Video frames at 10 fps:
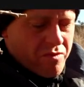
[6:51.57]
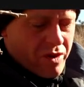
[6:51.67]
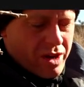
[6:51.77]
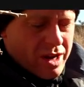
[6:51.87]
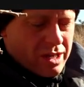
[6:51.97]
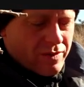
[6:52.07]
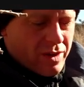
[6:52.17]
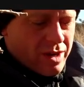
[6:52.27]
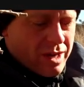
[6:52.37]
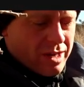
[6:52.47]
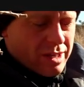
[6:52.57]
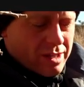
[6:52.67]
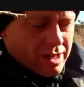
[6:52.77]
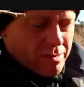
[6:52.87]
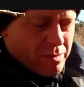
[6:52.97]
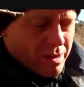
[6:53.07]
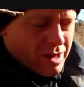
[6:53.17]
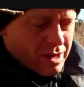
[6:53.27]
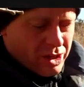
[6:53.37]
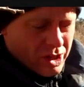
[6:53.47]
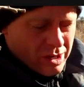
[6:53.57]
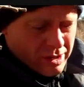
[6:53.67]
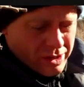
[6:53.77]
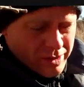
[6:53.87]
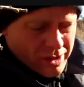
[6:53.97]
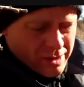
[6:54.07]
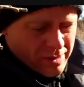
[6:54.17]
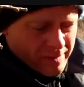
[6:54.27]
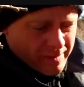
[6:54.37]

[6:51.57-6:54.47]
Very nice, very nice. That's going to be my hot chocolate drinker.